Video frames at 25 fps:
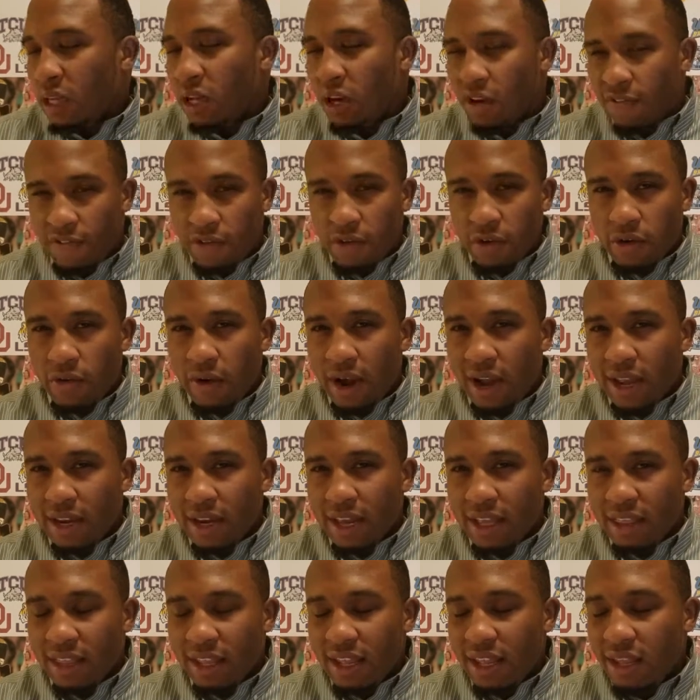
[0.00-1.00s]
Look for
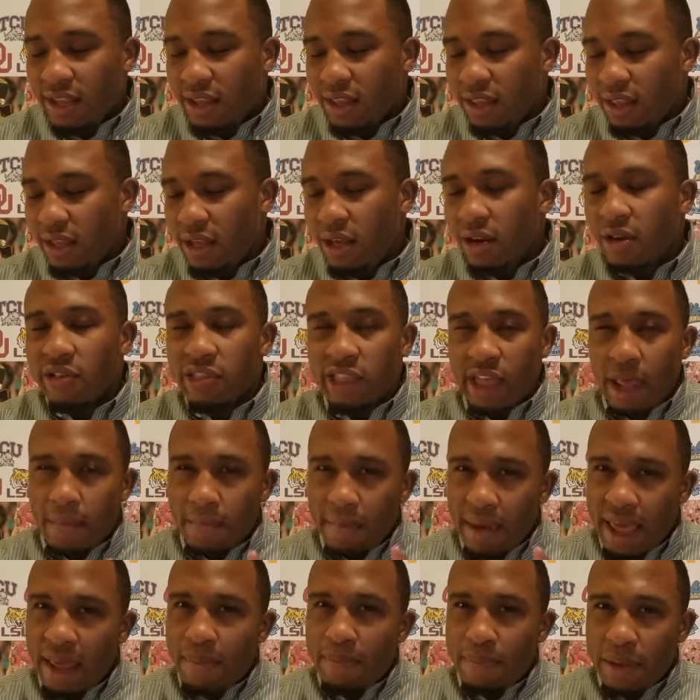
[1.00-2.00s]
Creighton at the end of the year. They
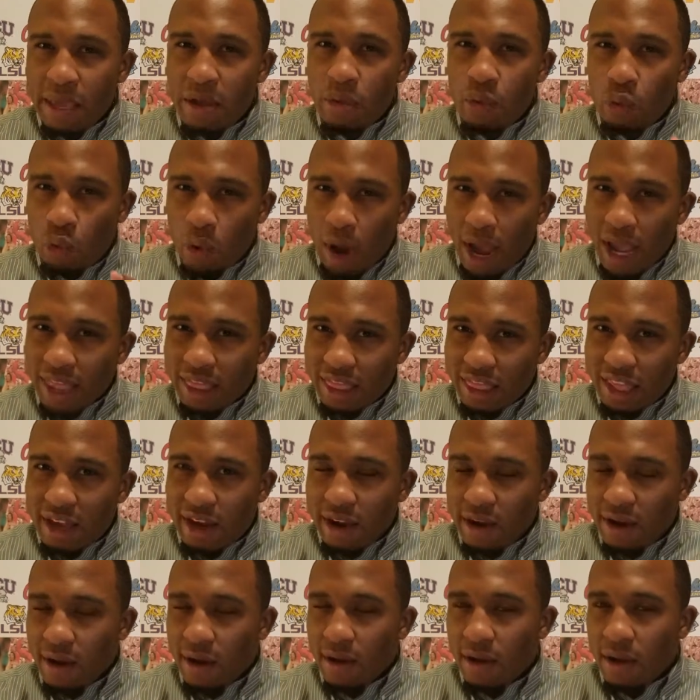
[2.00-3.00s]
may be right
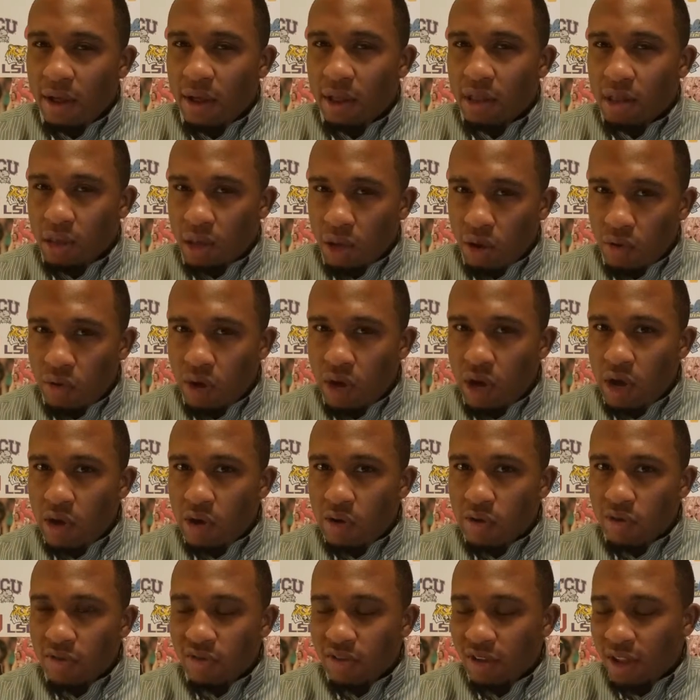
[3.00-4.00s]
there. Zoe
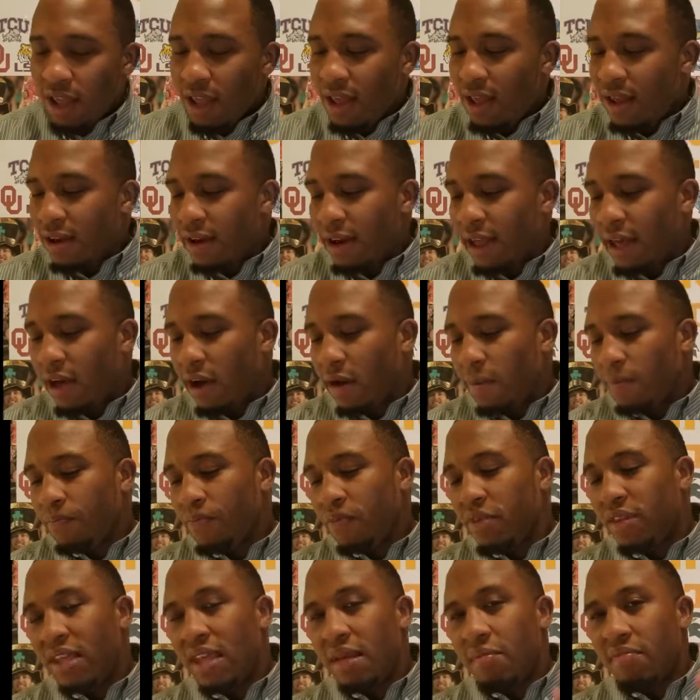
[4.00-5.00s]
knows. Now,
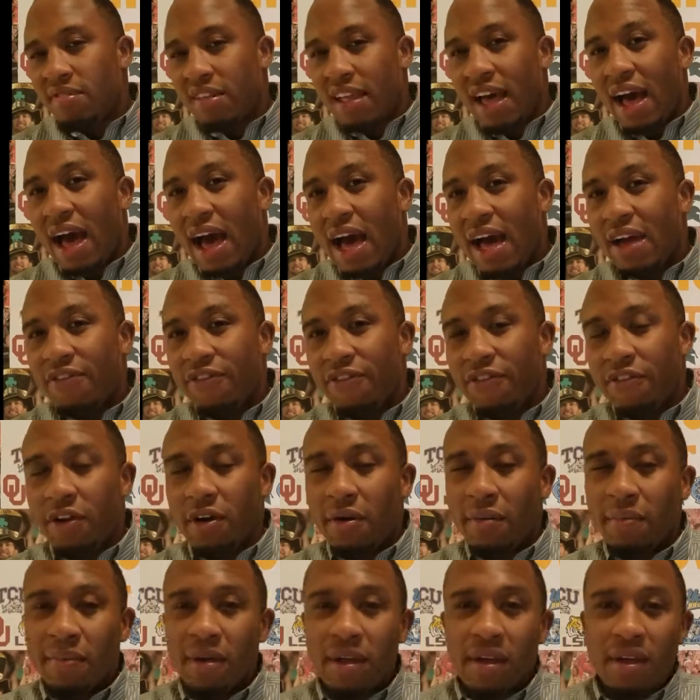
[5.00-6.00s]
teams to hide
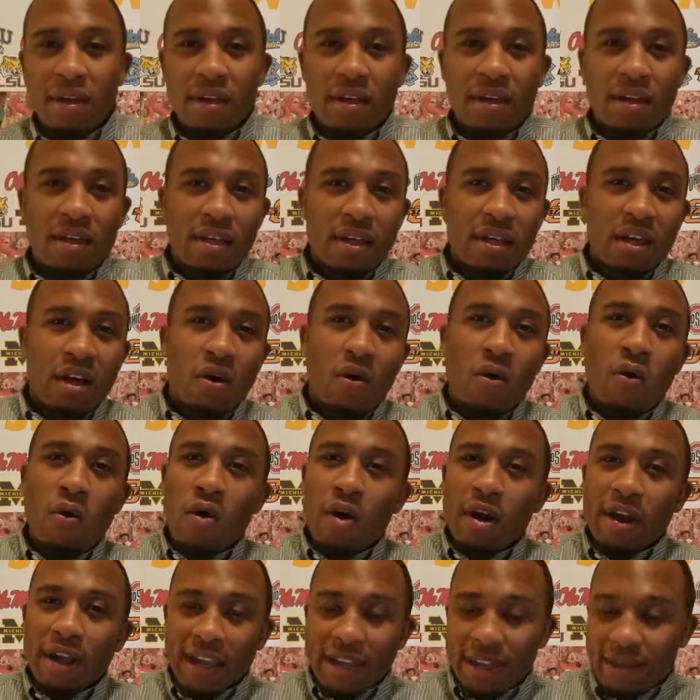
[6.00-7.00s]
from.
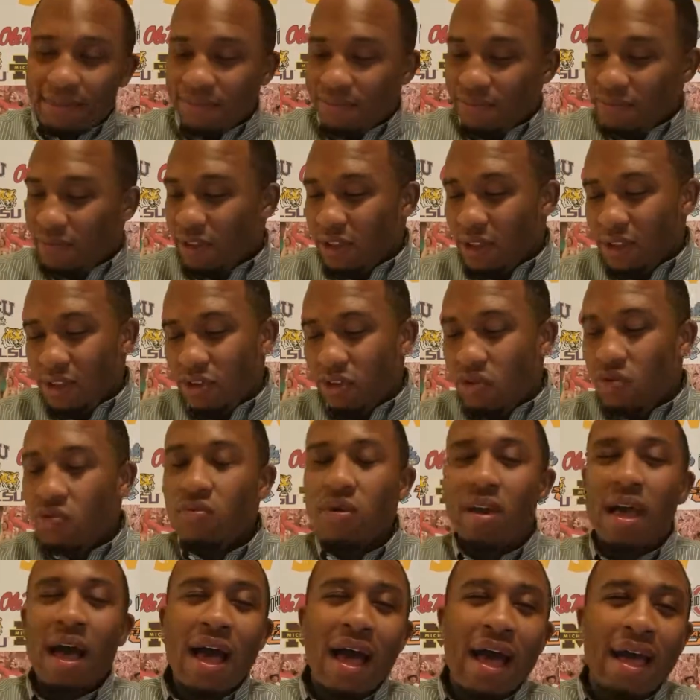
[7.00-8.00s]
Oregon. Do
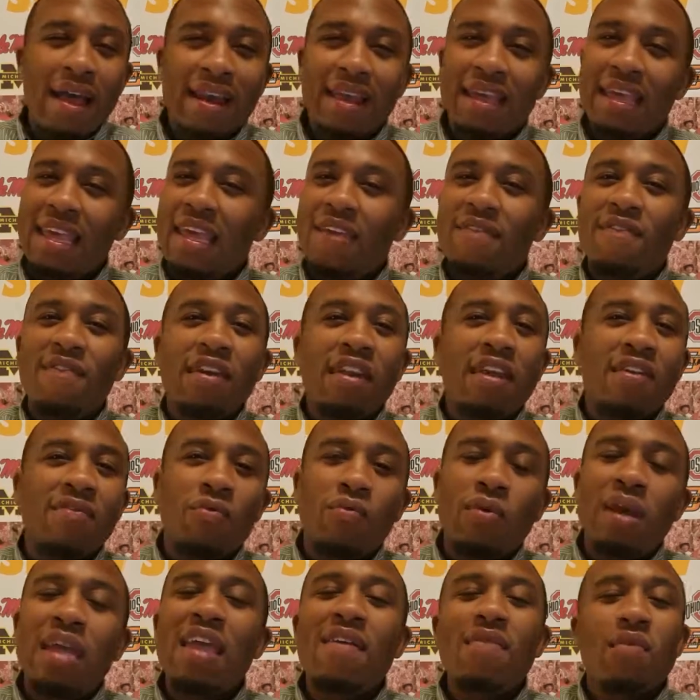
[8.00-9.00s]
not, even
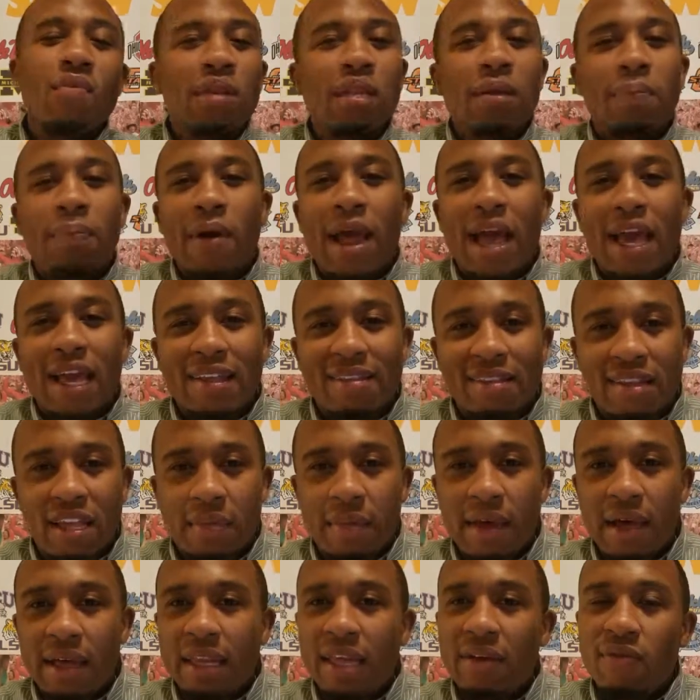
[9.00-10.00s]
when the brackets
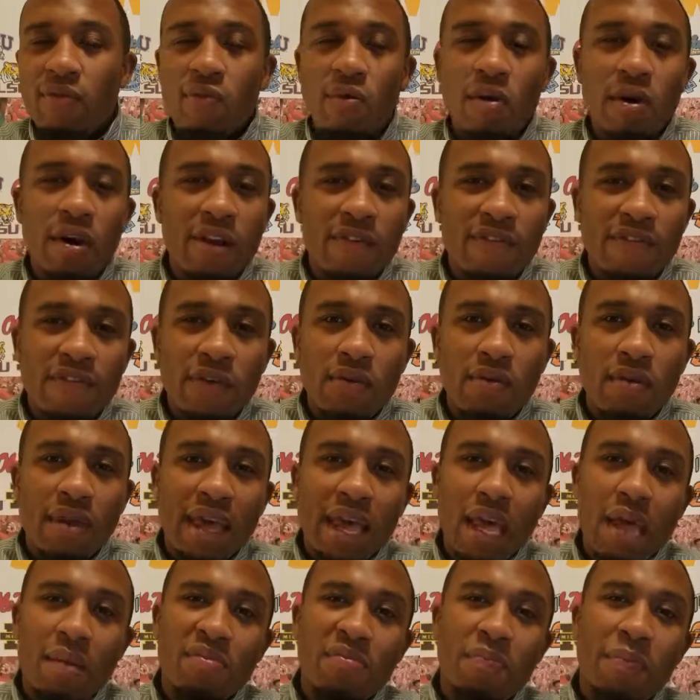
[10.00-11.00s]
come out and they've won a few
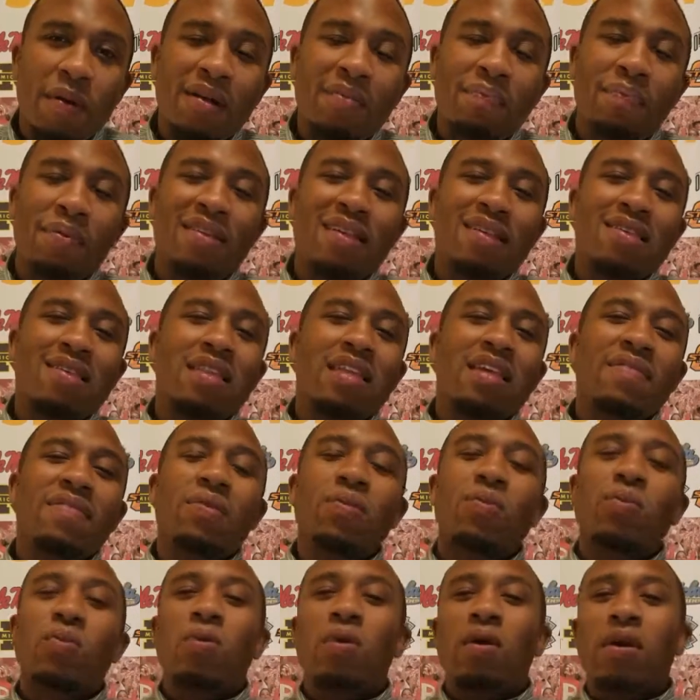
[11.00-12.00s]
games, potentially
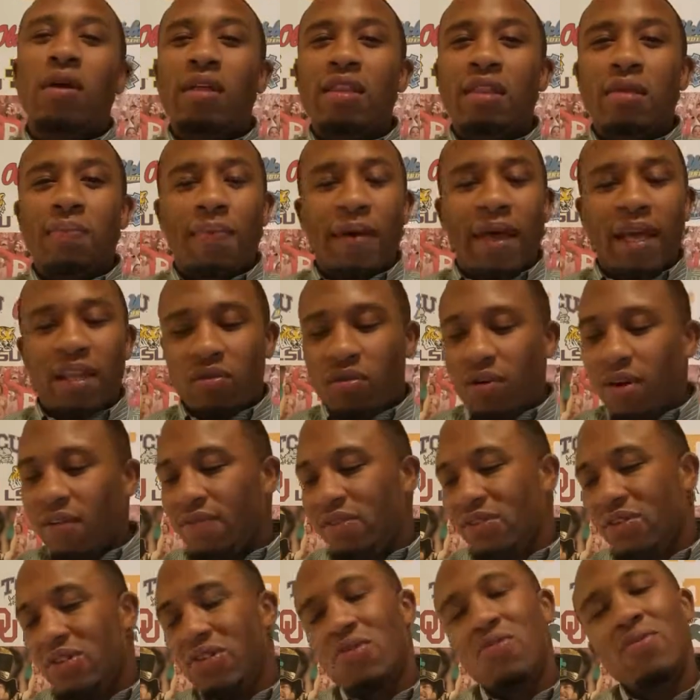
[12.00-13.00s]
even won the
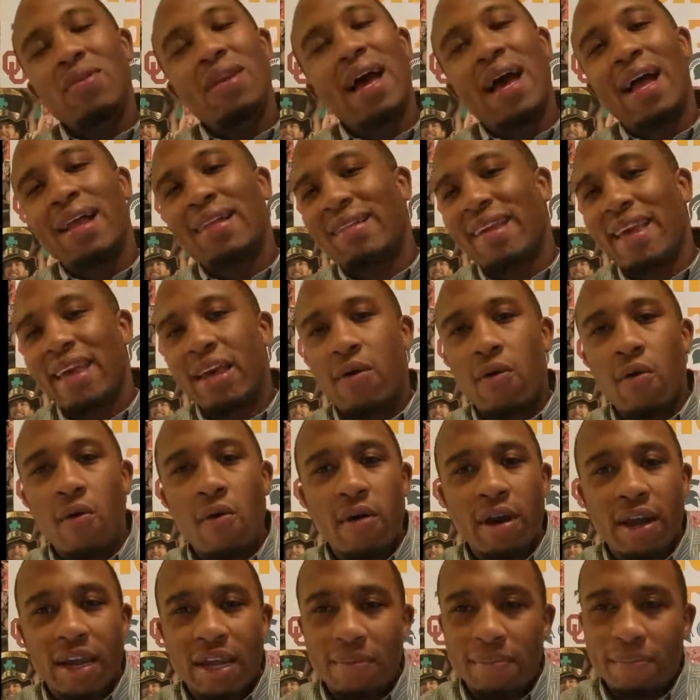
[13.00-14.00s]
Pac-12, do not take
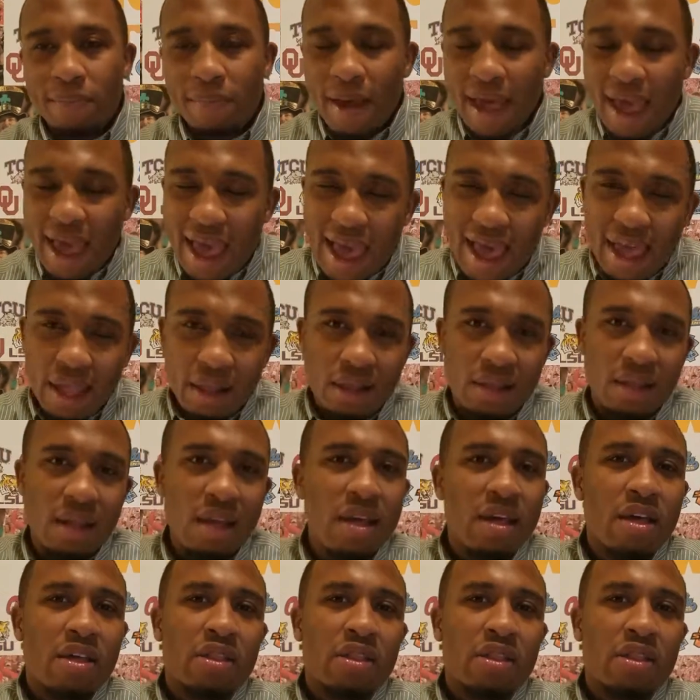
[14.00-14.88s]
Oregon past